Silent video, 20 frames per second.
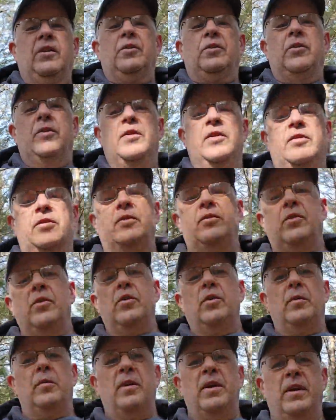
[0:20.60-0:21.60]
So this is
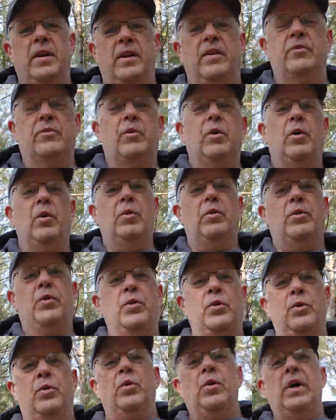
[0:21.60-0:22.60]
going to be an intro
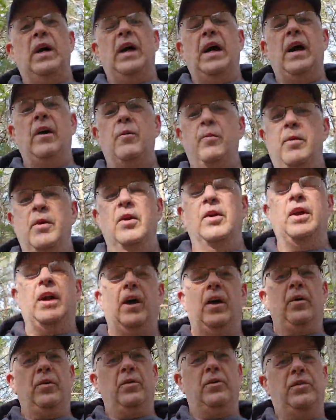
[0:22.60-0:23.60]
to how to build a
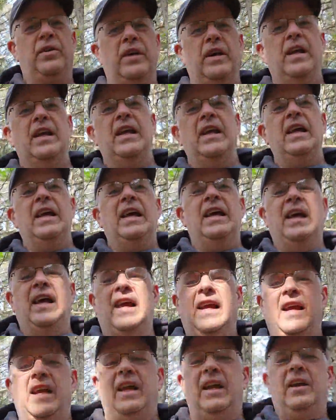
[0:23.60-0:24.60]
house.
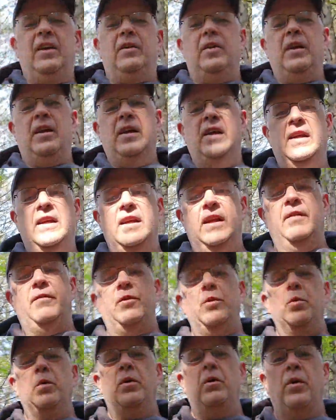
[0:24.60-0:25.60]
And if
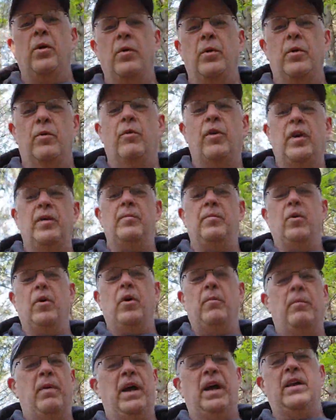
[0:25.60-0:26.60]
you were going to write a
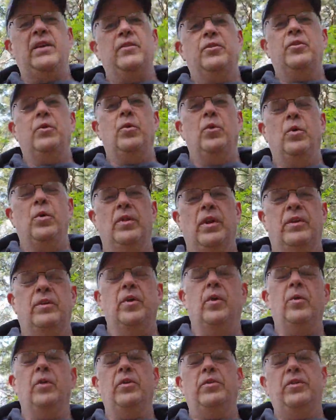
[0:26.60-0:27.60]
book back in school, they
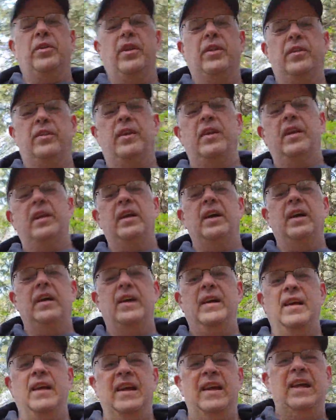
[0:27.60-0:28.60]
told us that
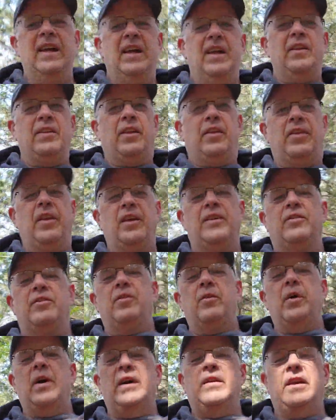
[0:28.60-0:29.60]
the
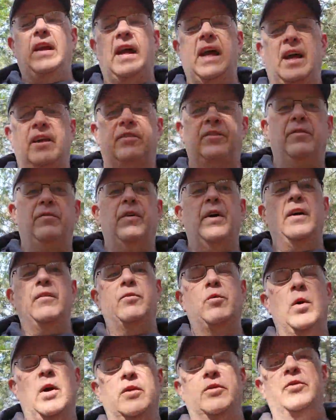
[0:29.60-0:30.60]
things you had to ask, the
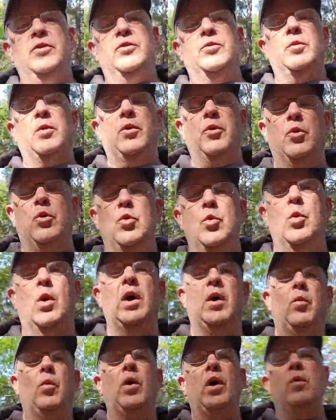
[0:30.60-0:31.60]
5 questions, were the who,
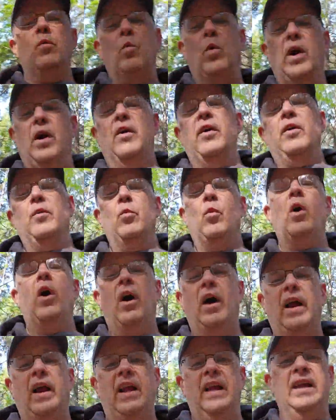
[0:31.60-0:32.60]
what, when, where, and why.